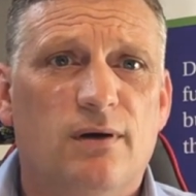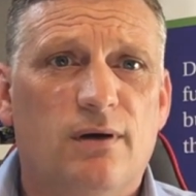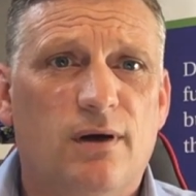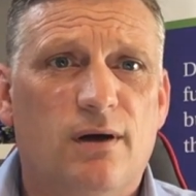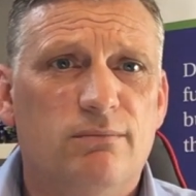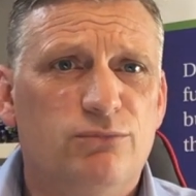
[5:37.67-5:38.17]

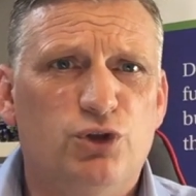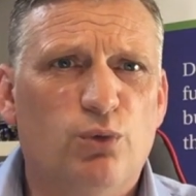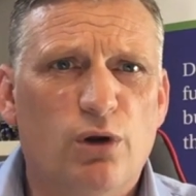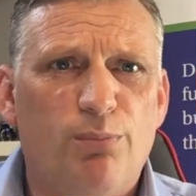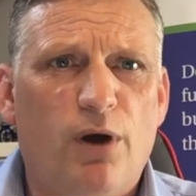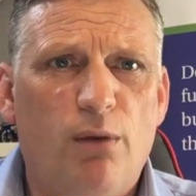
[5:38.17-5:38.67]
Do you
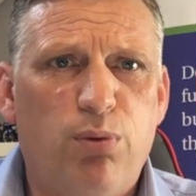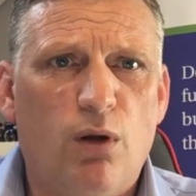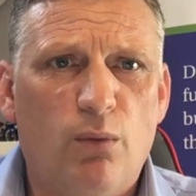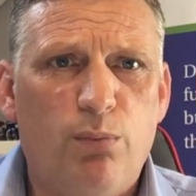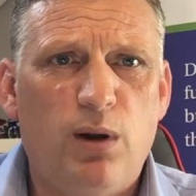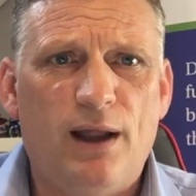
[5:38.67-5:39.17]
want to buy a
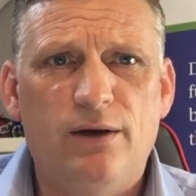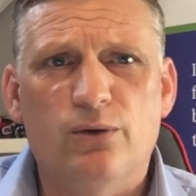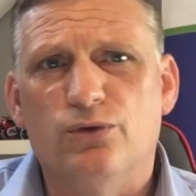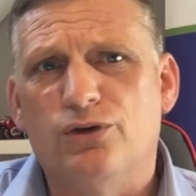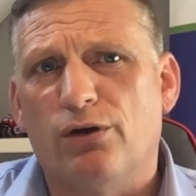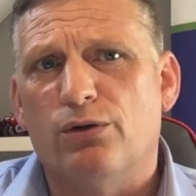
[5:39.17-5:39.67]
plot with planning,
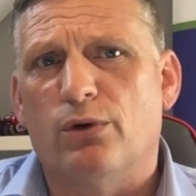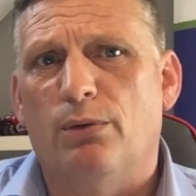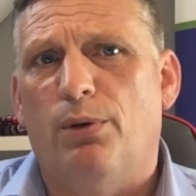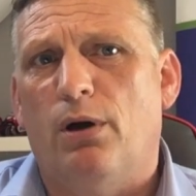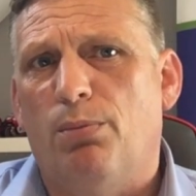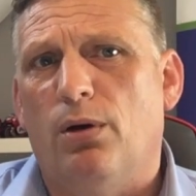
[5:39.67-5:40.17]
or don't you want to
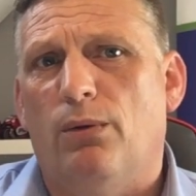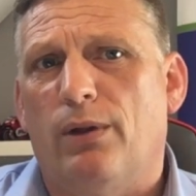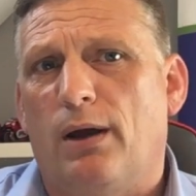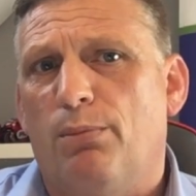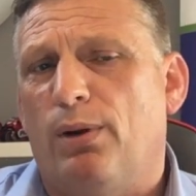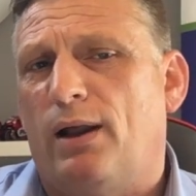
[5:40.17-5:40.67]
buy a plot
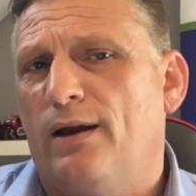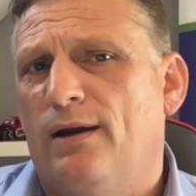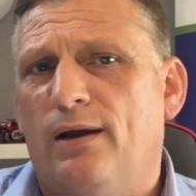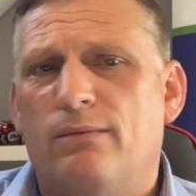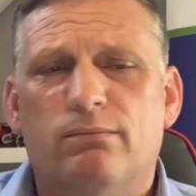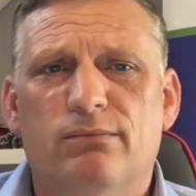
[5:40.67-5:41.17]
without planning?
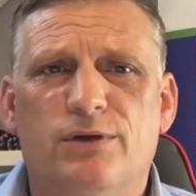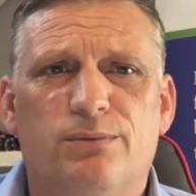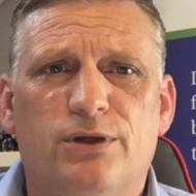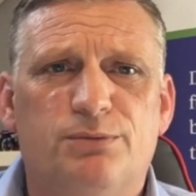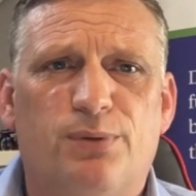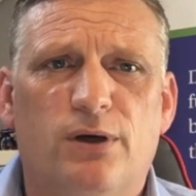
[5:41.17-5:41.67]
Now,
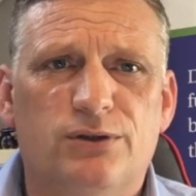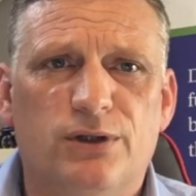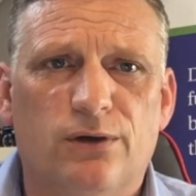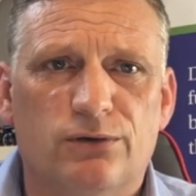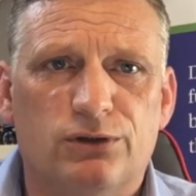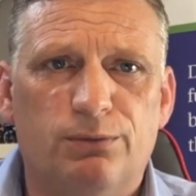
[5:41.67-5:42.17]
there's pros and
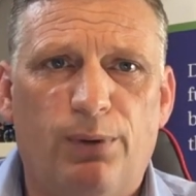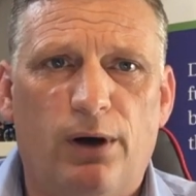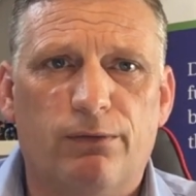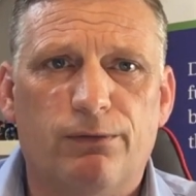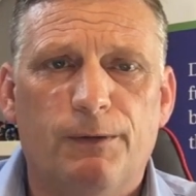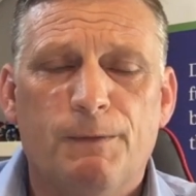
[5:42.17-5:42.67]
cons to
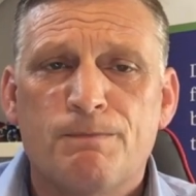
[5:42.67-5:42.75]
both.